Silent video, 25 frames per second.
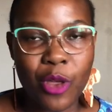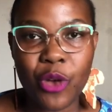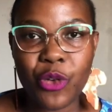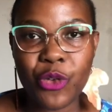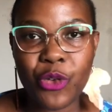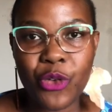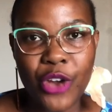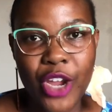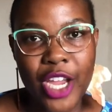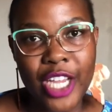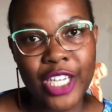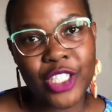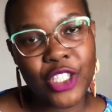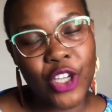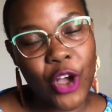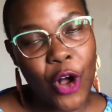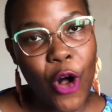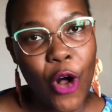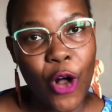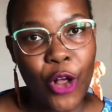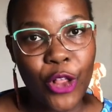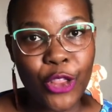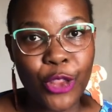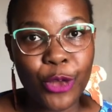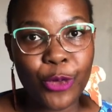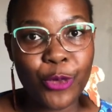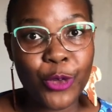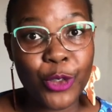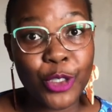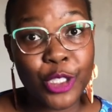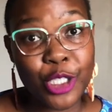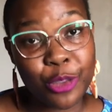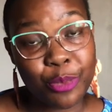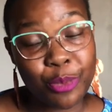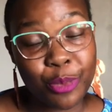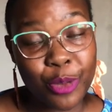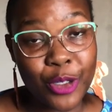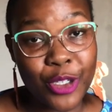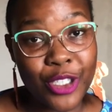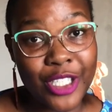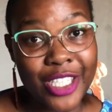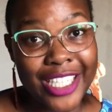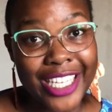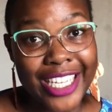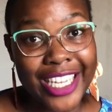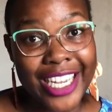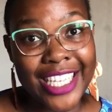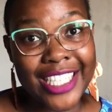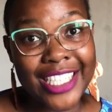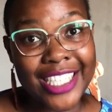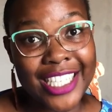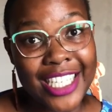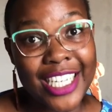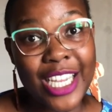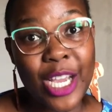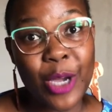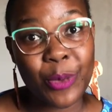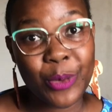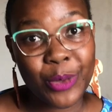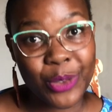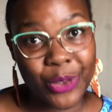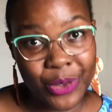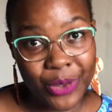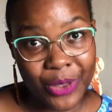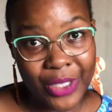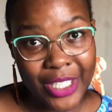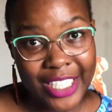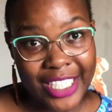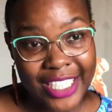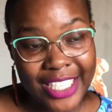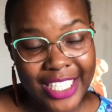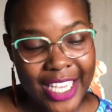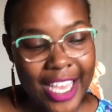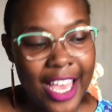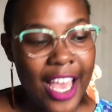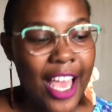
read all the 40 books that I said I would read.